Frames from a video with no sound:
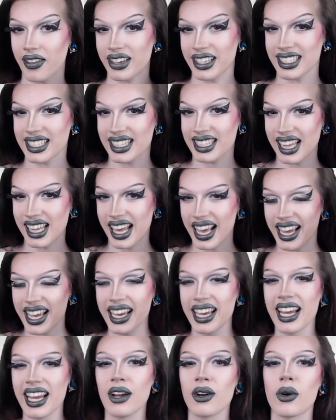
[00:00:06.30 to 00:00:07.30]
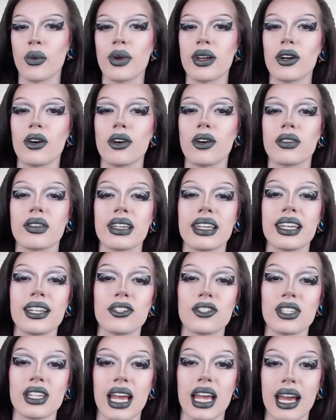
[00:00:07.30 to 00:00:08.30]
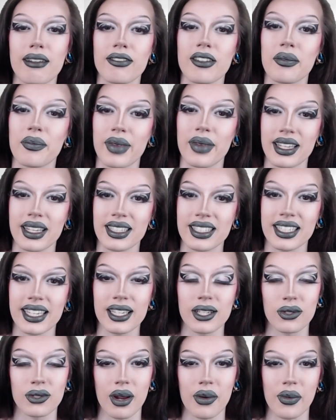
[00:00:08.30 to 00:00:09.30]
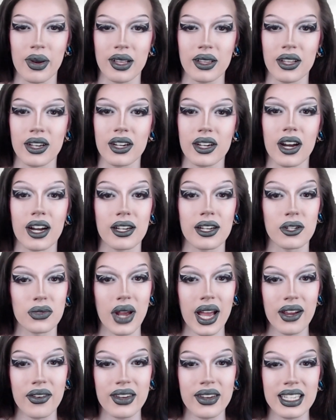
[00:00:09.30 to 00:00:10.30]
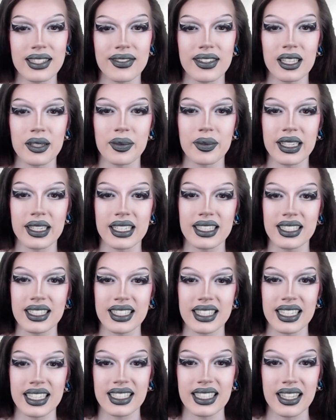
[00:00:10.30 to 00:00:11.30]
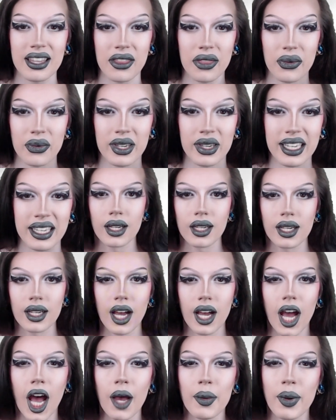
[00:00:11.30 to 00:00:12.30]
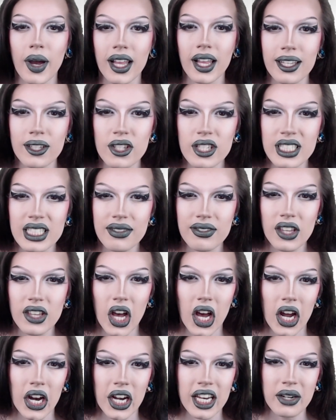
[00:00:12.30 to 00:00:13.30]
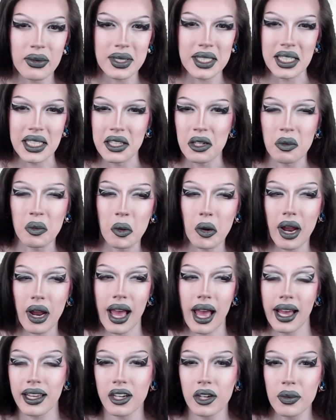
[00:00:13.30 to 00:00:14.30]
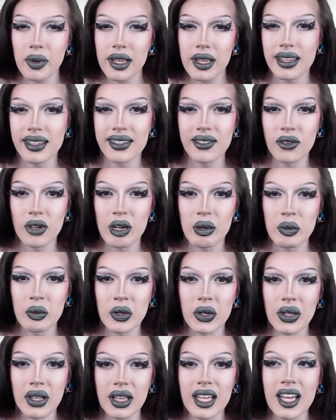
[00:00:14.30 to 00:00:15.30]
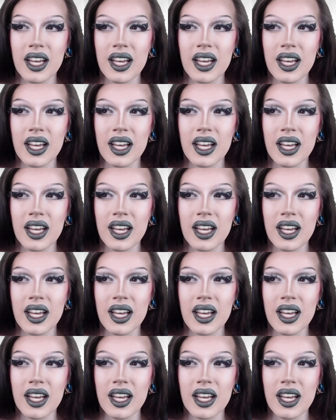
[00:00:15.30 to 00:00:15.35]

Slay. We go over each and every main stage runway look on Drag Race Philippines Season 3. Apologies if the audio is a little more echoey than normal.